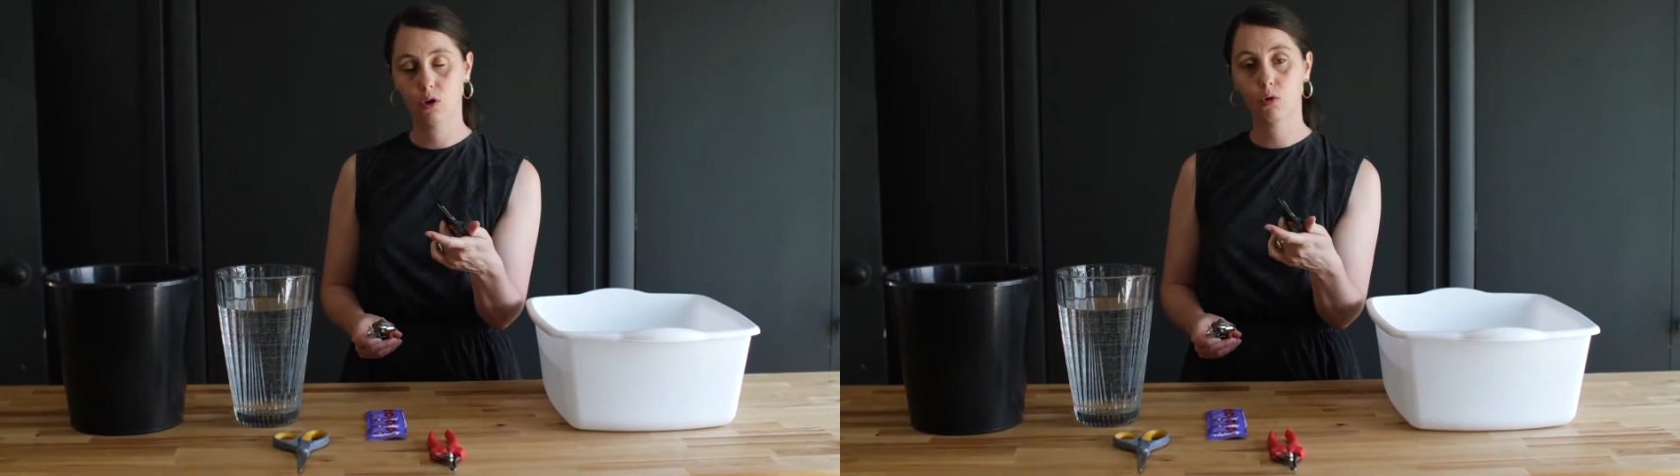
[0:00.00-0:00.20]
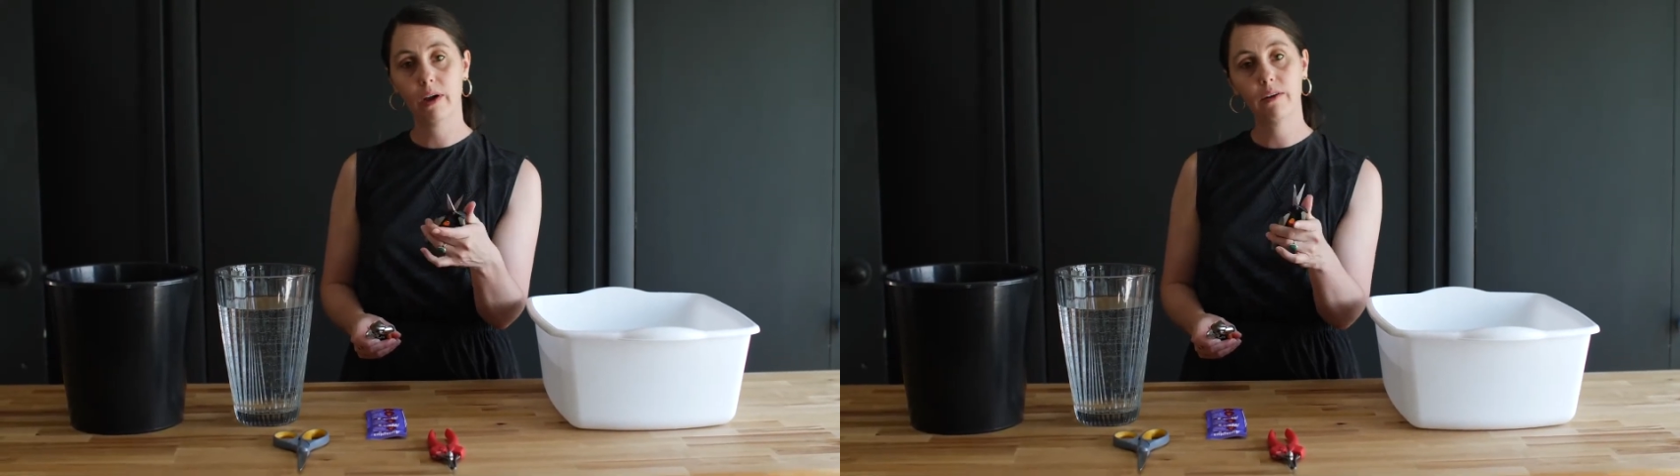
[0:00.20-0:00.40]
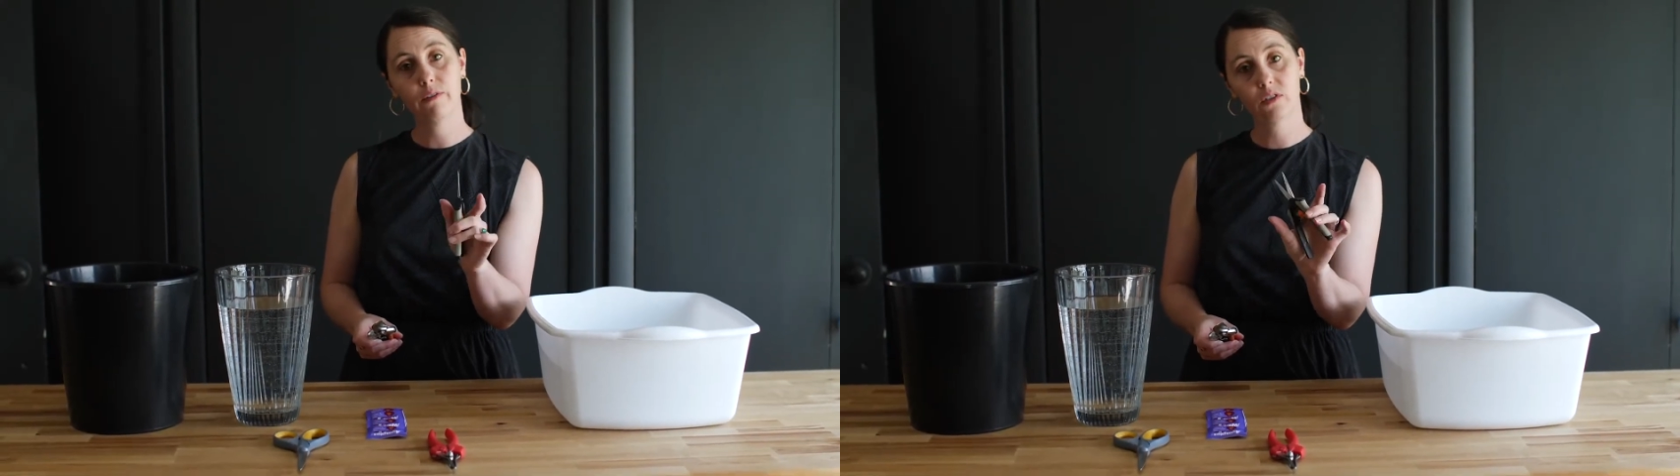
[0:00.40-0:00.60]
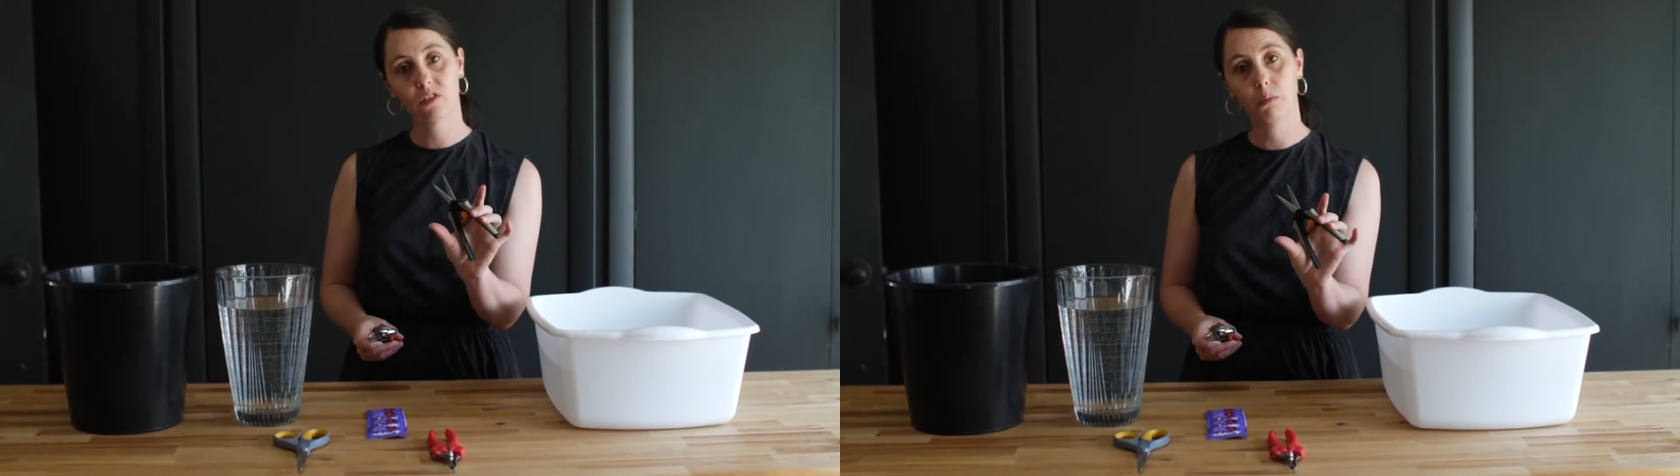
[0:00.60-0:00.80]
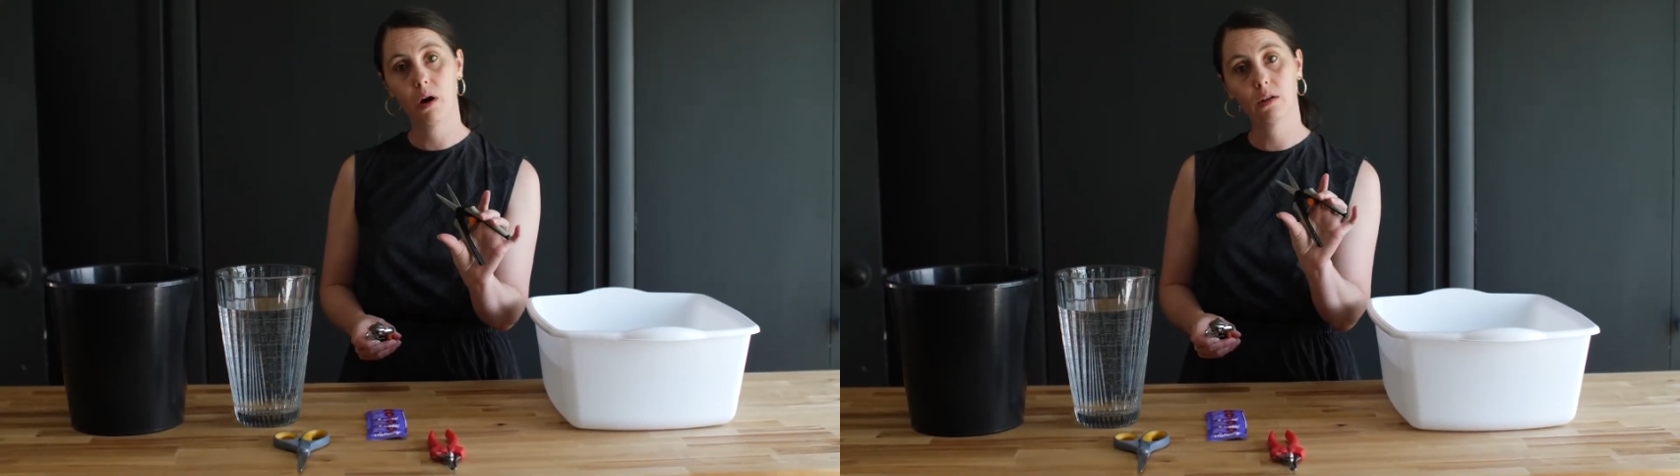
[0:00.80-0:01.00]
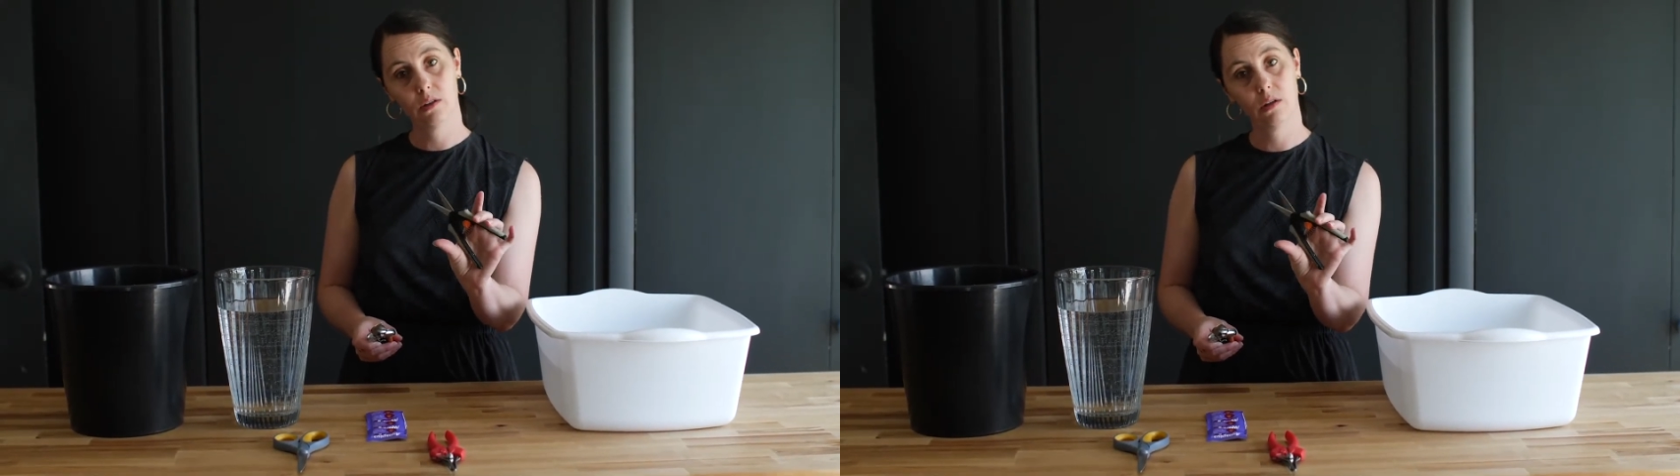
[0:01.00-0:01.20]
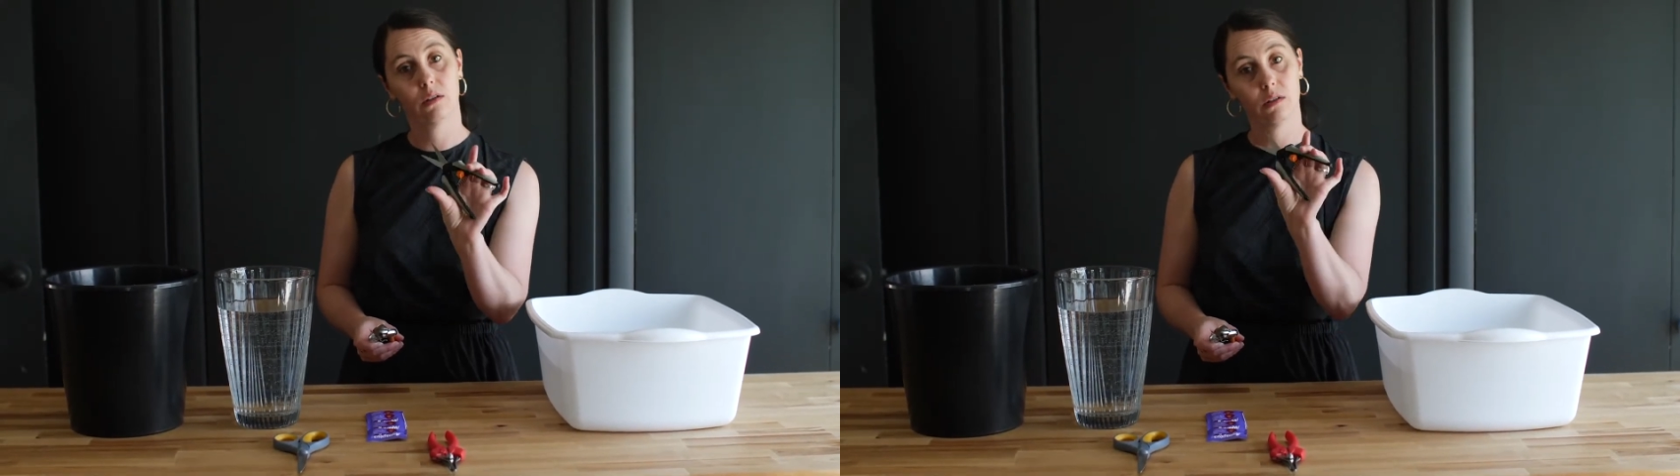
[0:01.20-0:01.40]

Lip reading: great for smaller